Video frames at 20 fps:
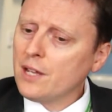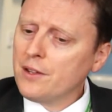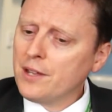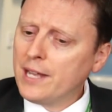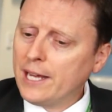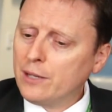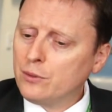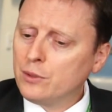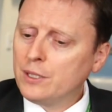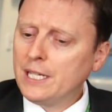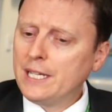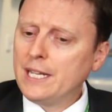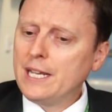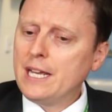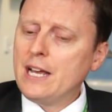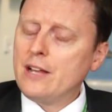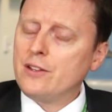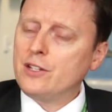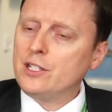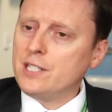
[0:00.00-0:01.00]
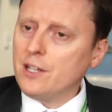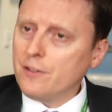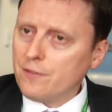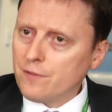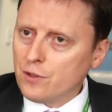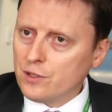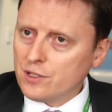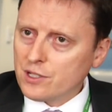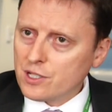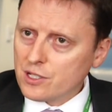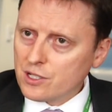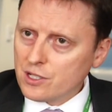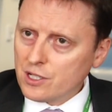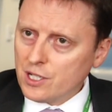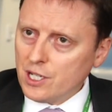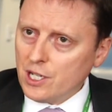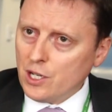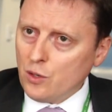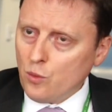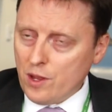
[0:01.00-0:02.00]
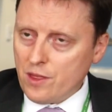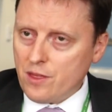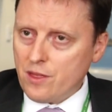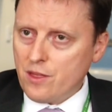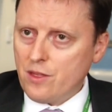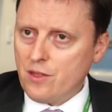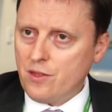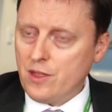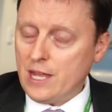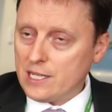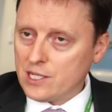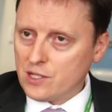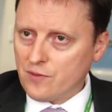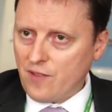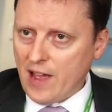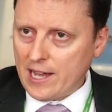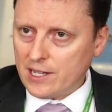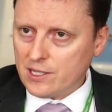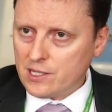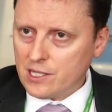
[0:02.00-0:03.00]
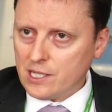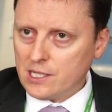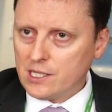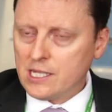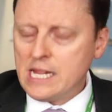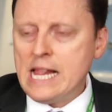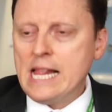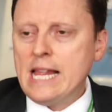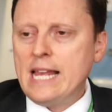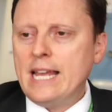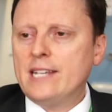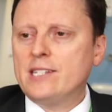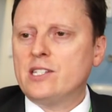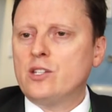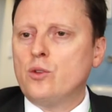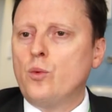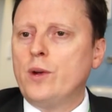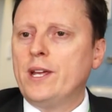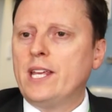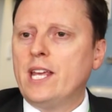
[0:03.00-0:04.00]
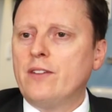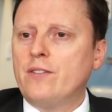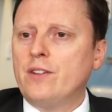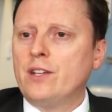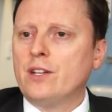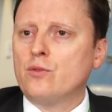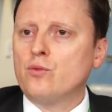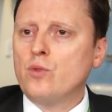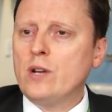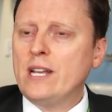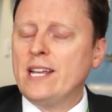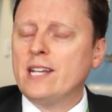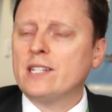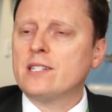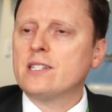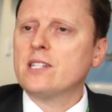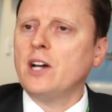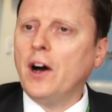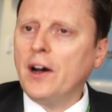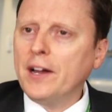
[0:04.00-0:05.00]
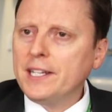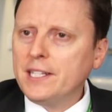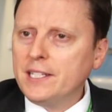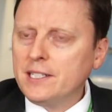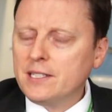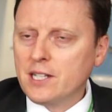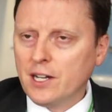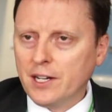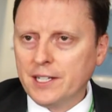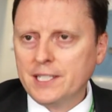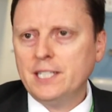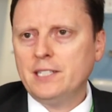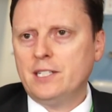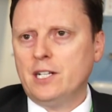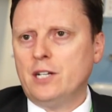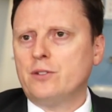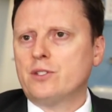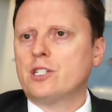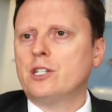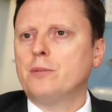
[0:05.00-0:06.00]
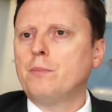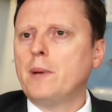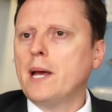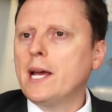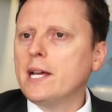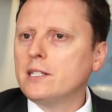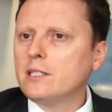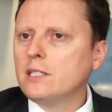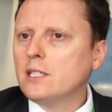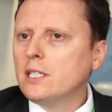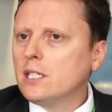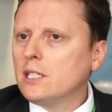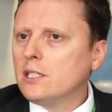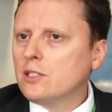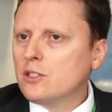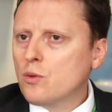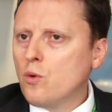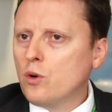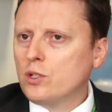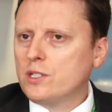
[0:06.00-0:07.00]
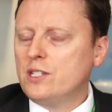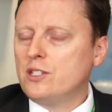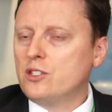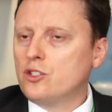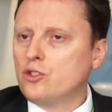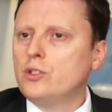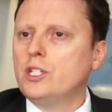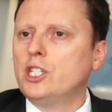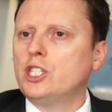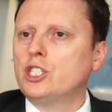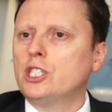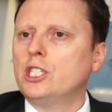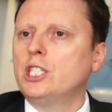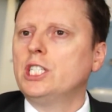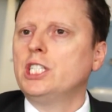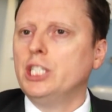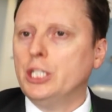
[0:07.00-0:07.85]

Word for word: Now, the difference with this vaccine is that we're giving really a tiny, tiny dose compared to what is traditionally